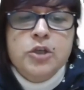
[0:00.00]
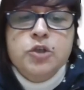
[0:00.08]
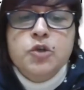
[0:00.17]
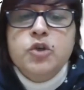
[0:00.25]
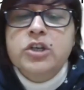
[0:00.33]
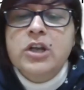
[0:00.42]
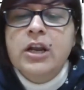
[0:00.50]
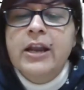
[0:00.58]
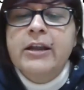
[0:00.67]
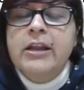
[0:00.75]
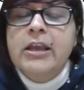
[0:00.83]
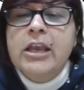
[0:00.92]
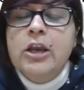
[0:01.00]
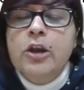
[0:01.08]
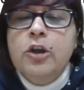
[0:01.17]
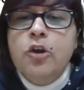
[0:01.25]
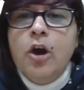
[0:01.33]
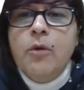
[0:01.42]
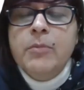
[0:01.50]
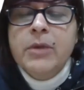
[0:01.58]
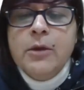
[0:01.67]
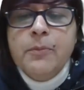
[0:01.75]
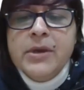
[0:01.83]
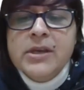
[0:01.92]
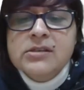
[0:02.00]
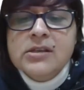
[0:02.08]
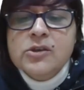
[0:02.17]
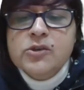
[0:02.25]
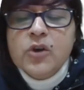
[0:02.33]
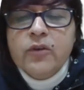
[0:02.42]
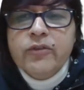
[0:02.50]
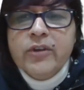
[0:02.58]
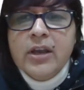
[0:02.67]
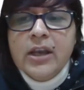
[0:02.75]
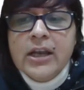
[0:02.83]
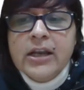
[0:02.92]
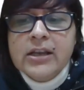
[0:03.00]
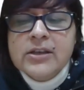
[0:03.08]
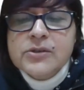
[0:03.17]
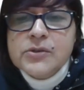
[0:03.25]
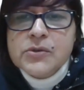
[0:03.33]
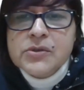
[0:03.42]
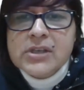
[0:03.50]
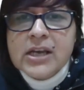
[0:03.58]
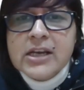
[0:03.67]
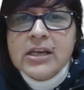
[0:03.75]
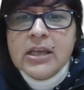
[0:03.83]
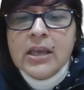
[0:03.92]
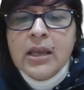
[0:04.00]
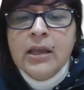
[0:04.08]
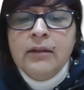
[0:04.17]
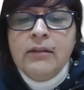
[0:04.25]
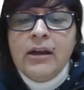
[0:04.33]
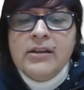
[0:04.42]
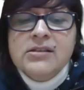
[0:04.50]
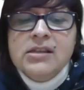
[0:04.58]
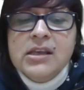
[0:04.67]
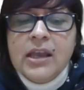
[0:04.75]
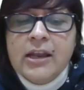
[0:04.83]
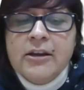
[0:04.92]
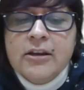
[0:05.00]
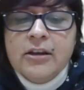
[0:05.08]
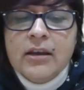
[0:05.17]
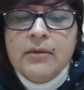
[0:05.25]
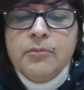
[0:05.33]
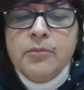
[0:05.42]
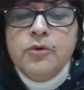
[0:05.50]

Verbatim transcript: social and economic basis of the Indian society, that is the M.K.